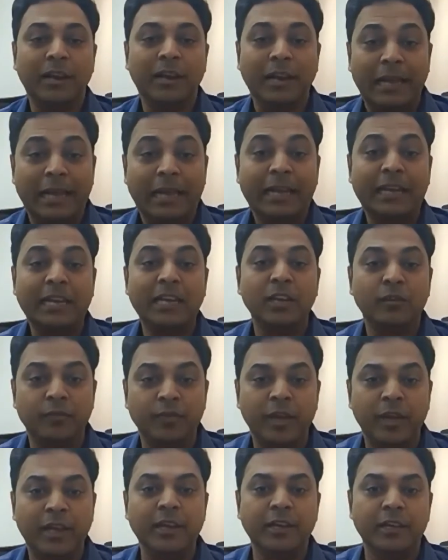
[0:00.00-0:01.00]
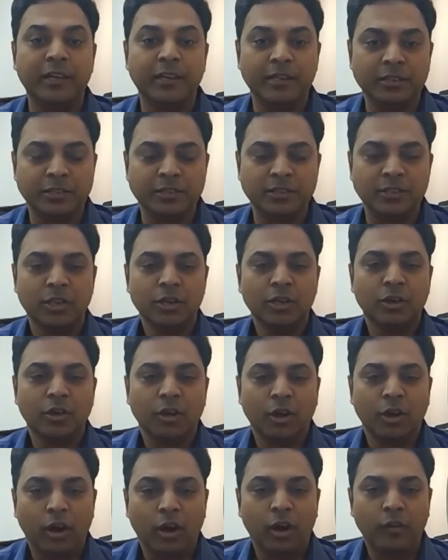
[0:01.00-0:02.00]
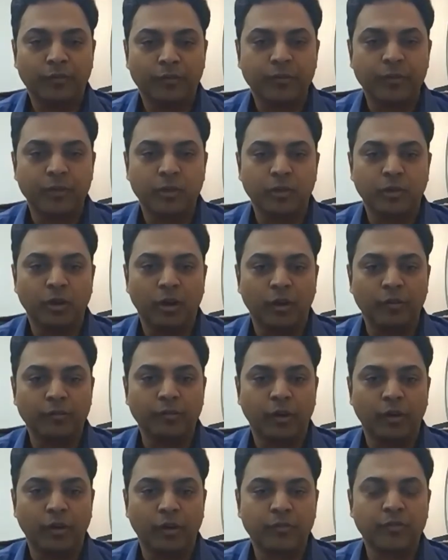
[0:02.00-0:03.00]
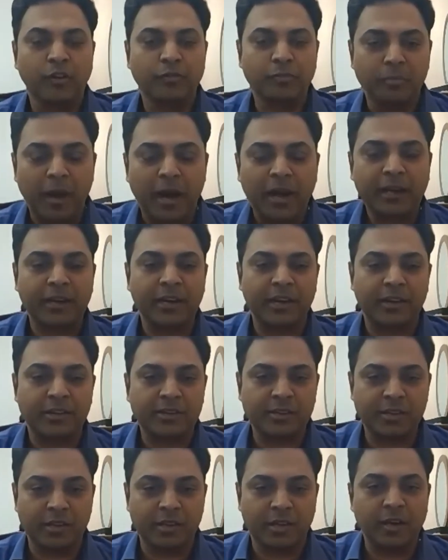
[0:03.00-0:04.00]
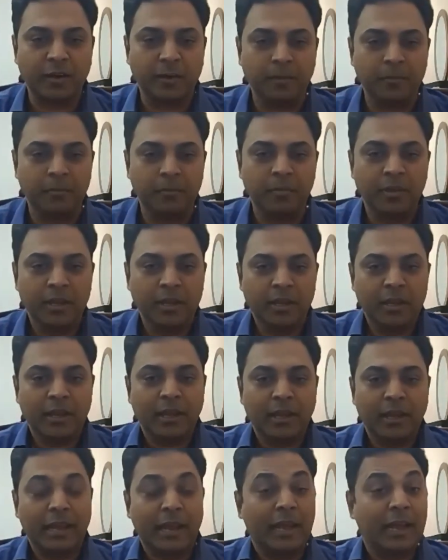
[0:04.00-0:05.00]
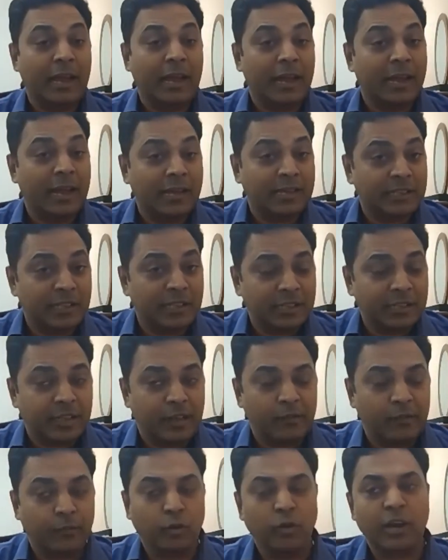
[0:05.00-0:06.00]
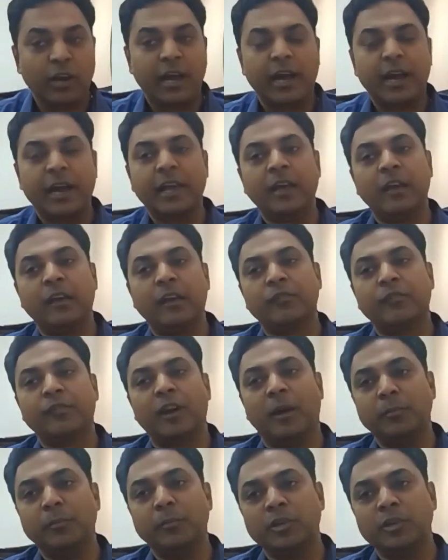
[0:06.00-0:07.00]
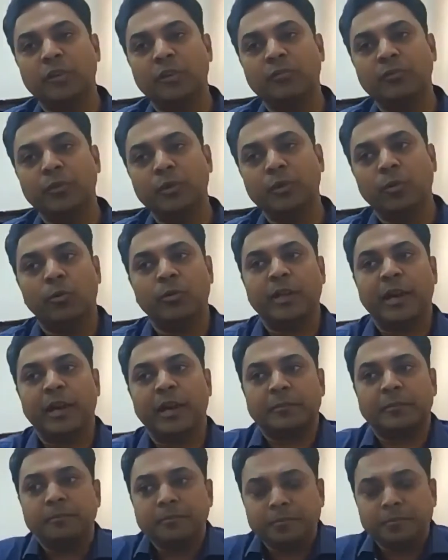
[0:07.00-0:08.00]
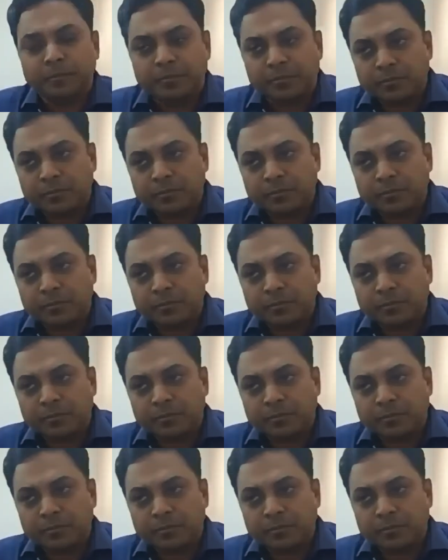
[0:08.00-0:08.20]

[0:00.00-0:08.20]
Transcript: glaring failures of markets. And I think, therefore, I have come to the view that